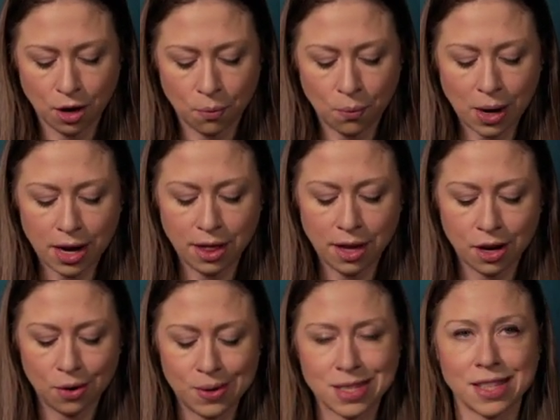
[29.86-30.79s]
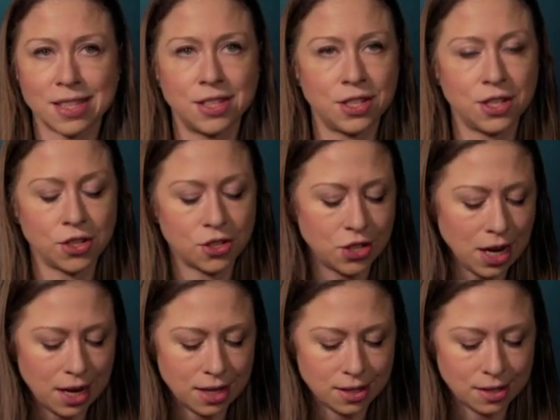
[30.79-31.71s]
Why do they always listen to your
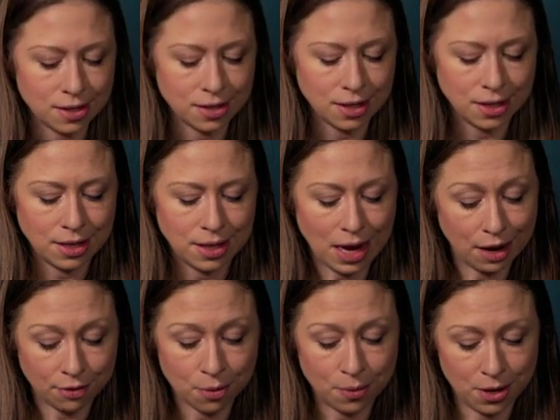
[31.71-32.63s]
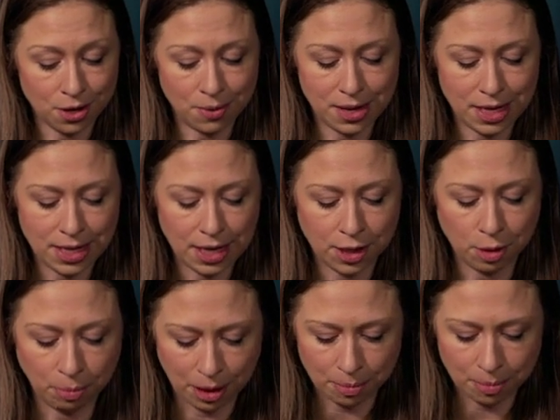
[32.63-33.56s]
chest? Ever wonder why they take your
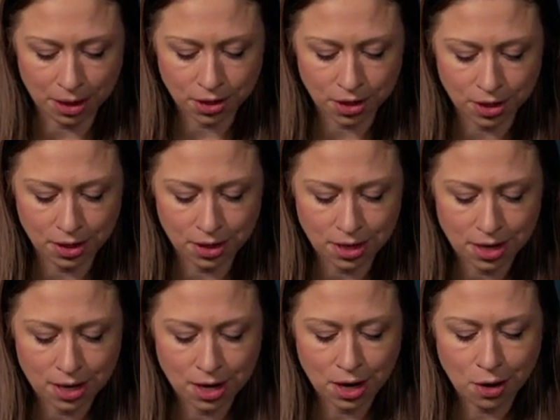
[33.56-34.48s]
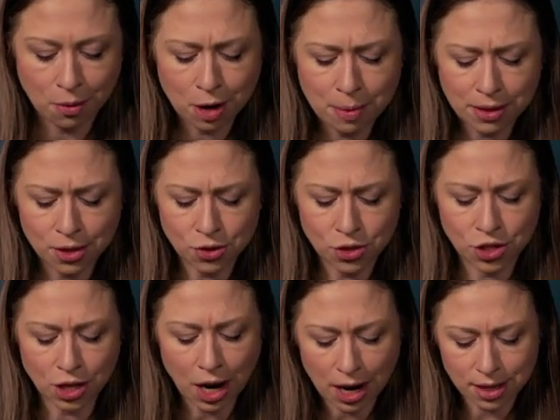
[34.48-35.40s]
blood pressure? What about those
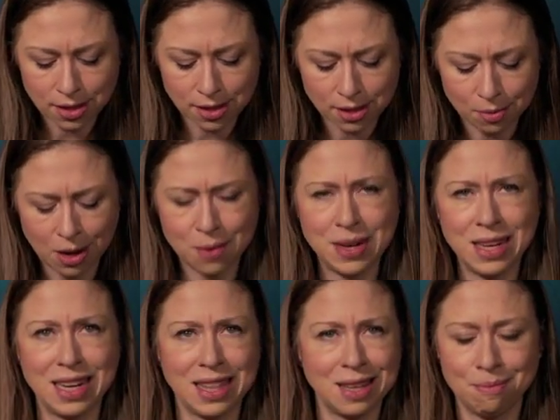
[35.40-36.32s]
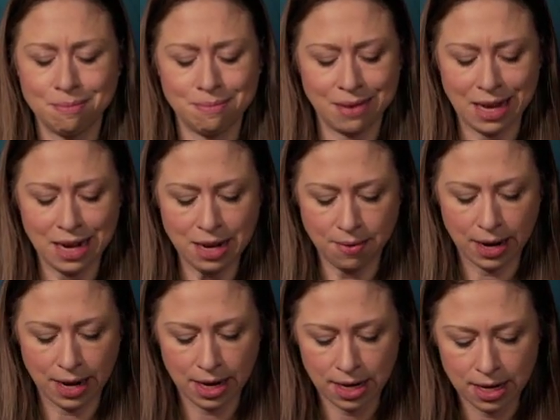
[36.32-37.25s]
shots? Why do we need them
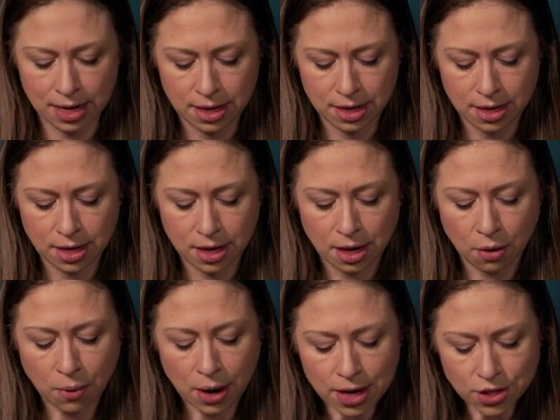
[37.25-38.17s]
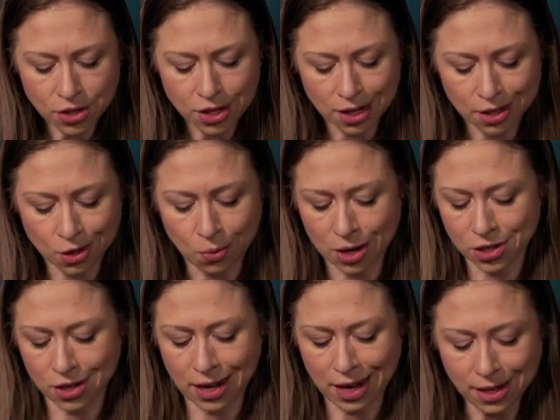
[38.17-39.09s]
anyway? Why does your doctor wash
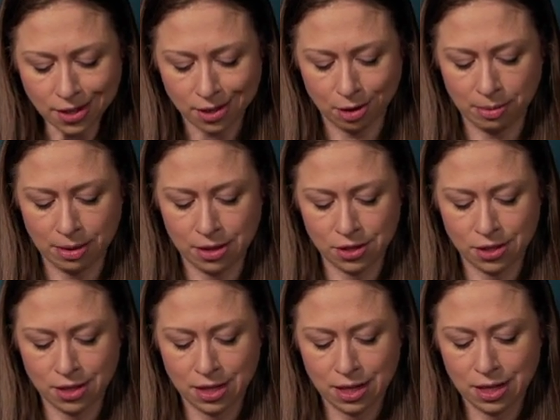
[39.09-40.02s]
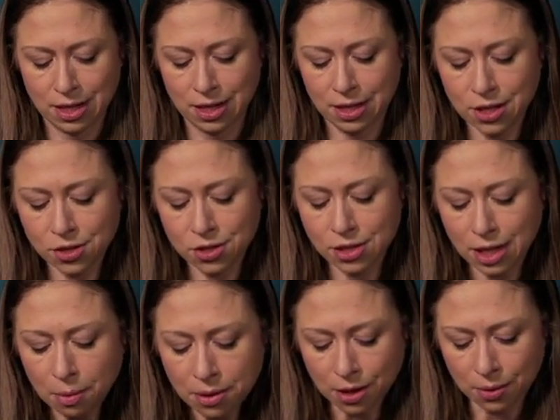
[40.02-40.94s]
your hands so much? These are
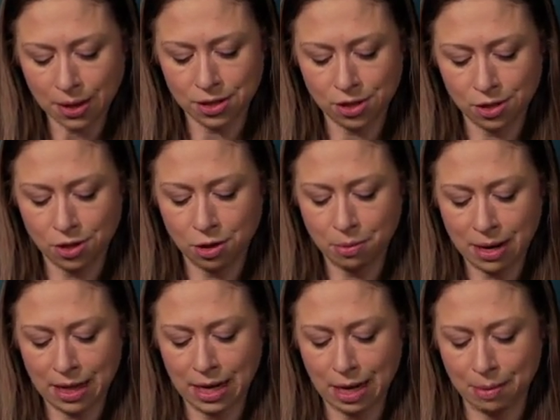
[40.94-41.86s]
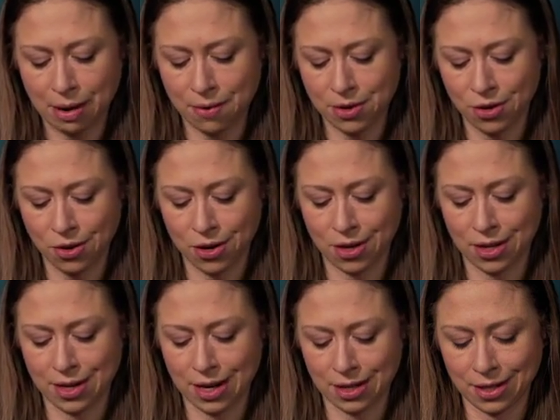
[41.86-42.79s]
some of the questions you may think about when you go to the
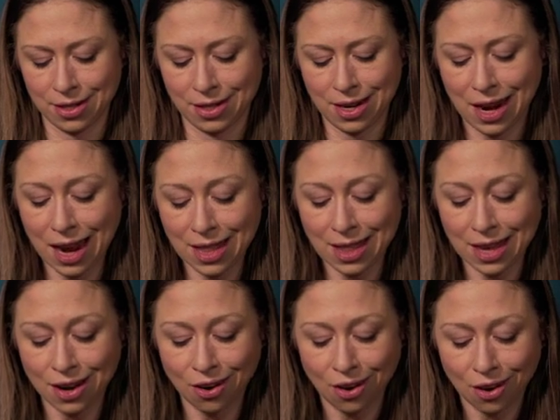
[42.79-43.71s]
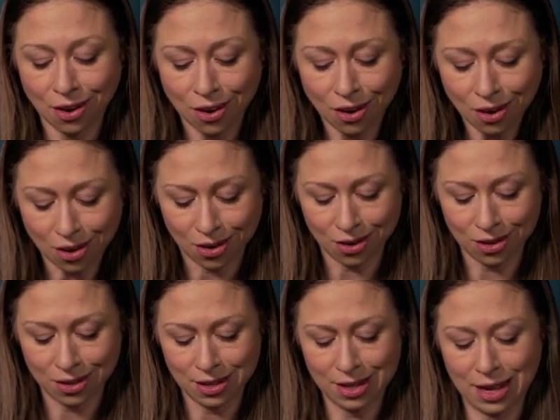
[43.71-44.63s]
doctor, and they
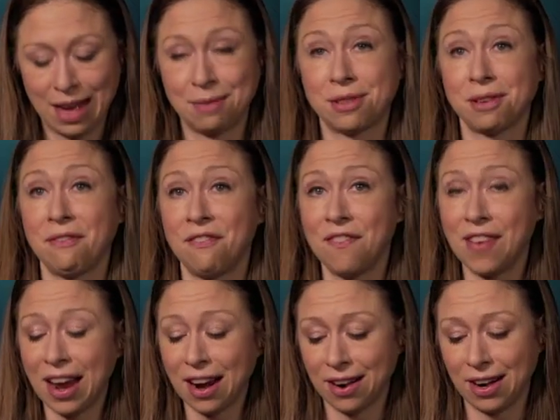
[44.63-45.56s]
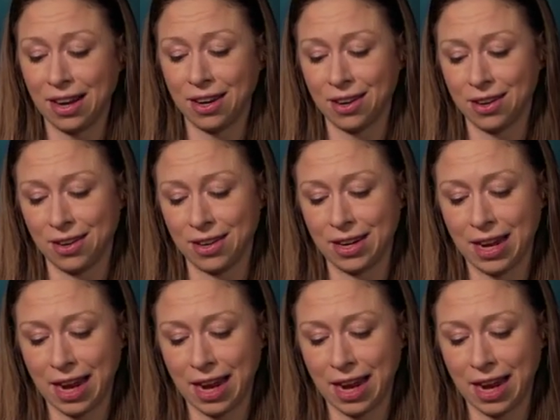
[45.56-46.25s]
all have some very good